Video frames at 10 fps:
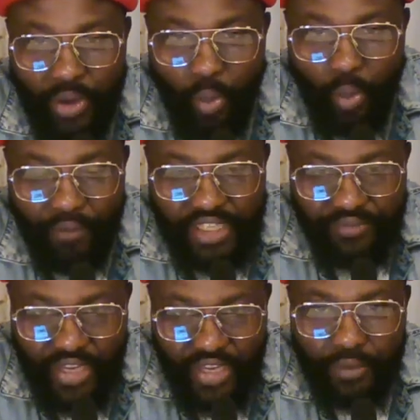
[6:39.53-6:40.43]
his
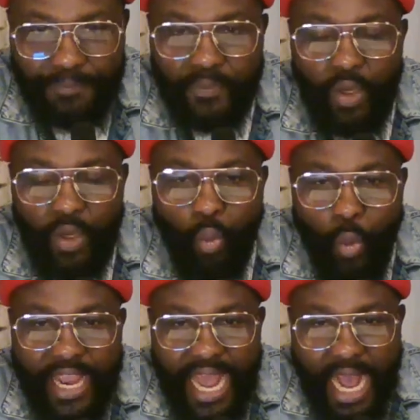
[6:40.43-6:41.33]
video.
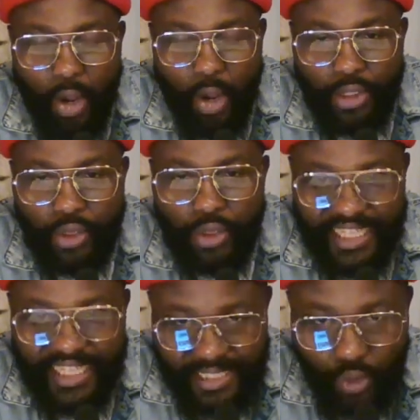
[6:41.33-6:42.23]
We are going to
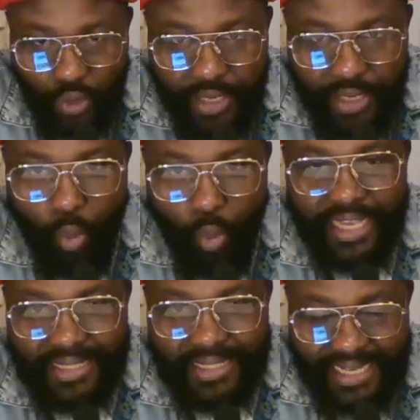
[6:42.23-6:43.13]
listen to him what he
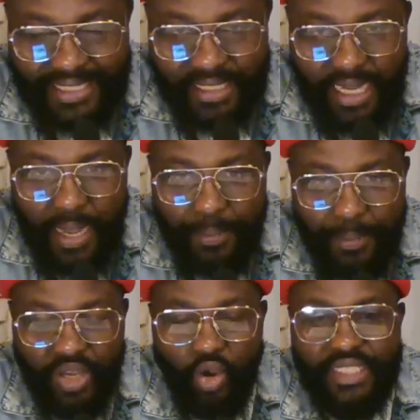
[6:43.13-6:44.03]
said,
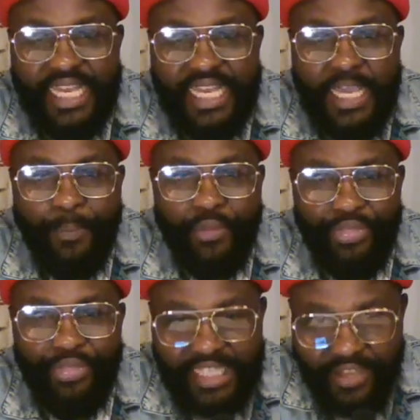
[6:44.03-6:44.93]
because they keep on
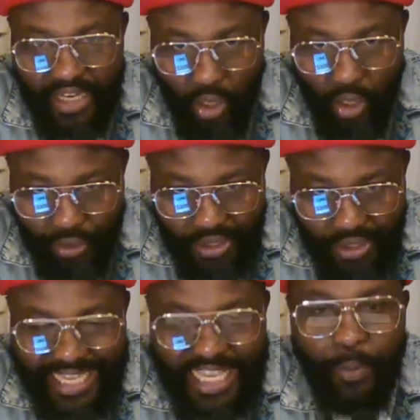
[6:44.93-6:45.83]
deceiving us. They
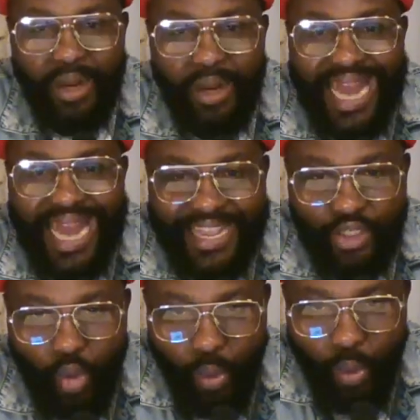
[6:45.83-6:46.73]
keep on lying to
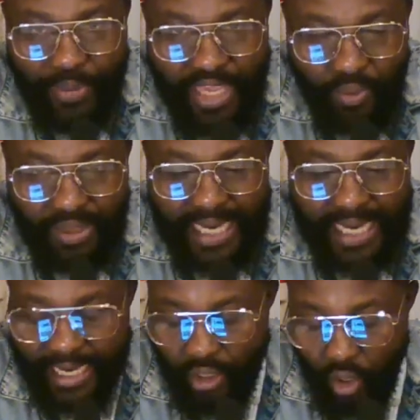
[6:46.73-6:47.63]
our people,
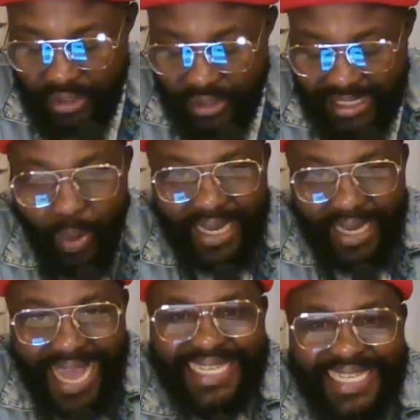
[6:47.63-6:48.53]
telling us that our
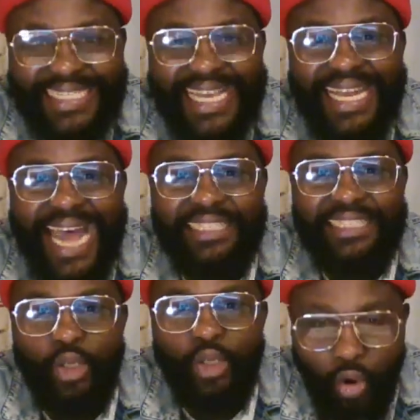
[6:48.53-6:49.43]
land is a
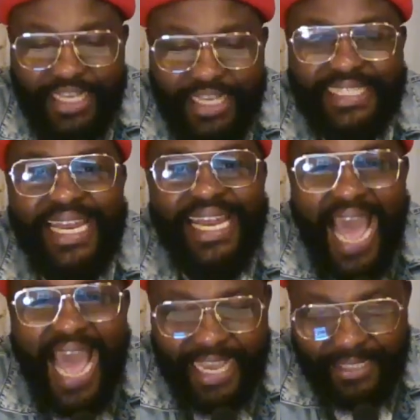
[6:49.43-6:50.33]
landlock. It's a
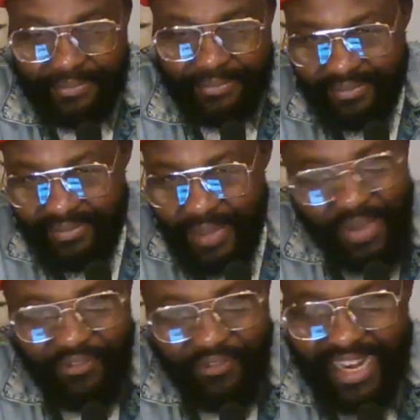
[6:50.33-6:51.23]
lie.
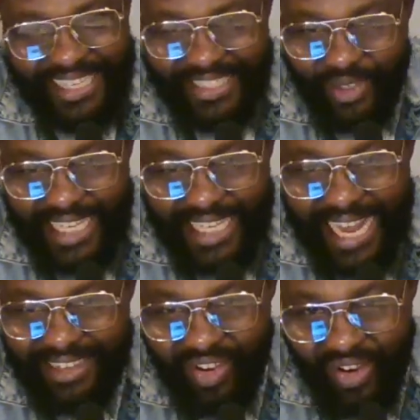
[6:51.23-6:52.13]
Biafra land is not a
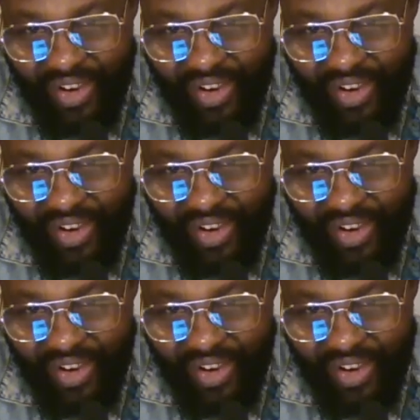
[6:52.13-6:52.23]
landlock,